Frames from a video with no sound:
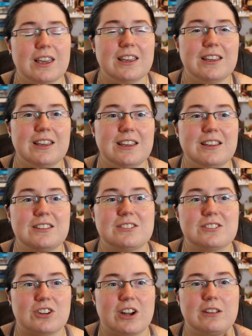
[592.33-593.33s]

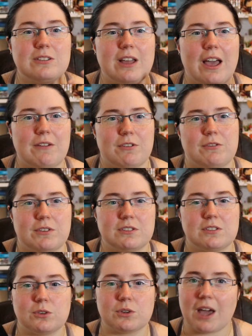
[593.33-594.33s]
he's trying everything
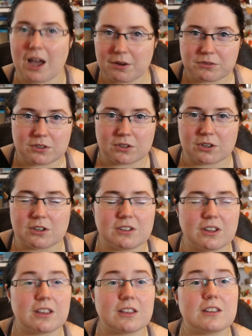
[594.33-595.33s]
to look after her.
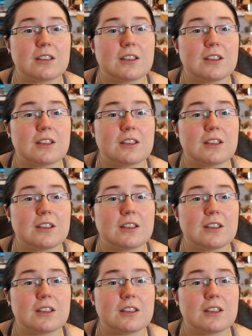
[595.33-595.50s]
Like,